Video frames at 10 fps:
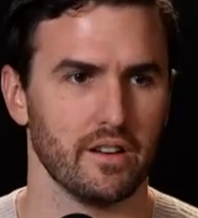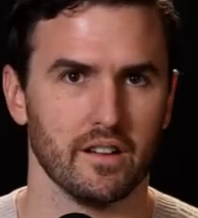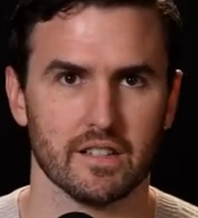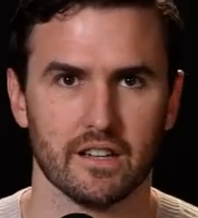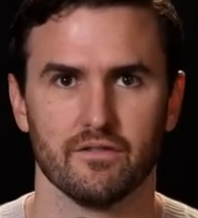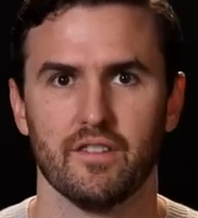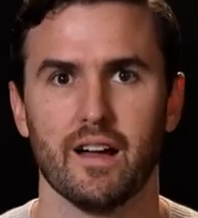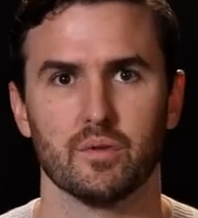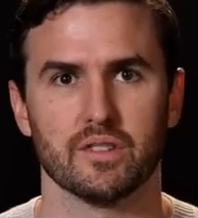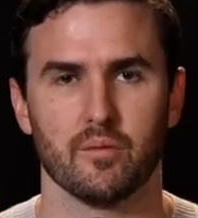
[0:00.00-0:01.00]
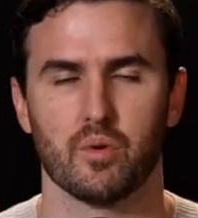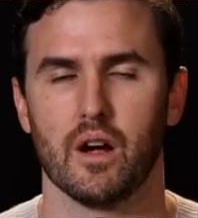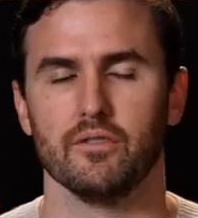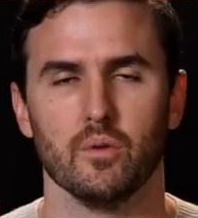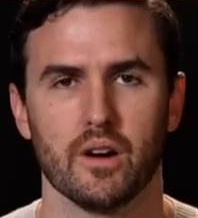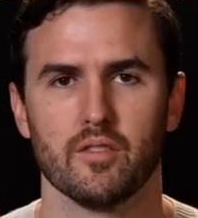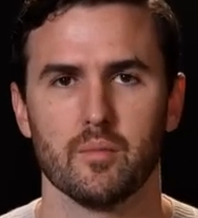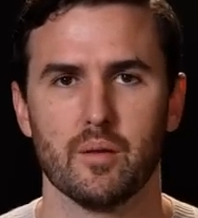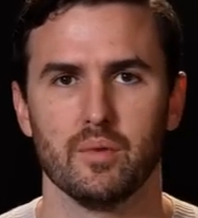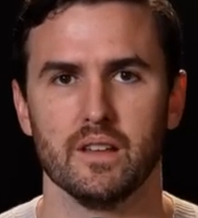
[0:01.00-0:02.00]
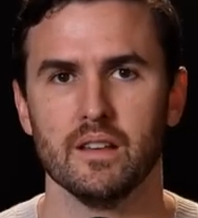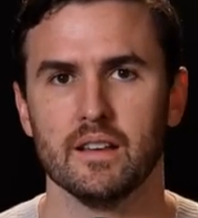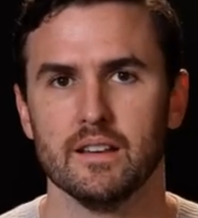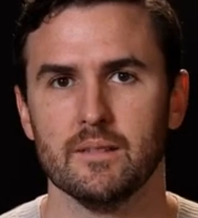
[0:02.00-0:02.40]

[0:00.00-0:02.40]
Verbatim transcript: and I'll take 5% of profit, whatever it might be.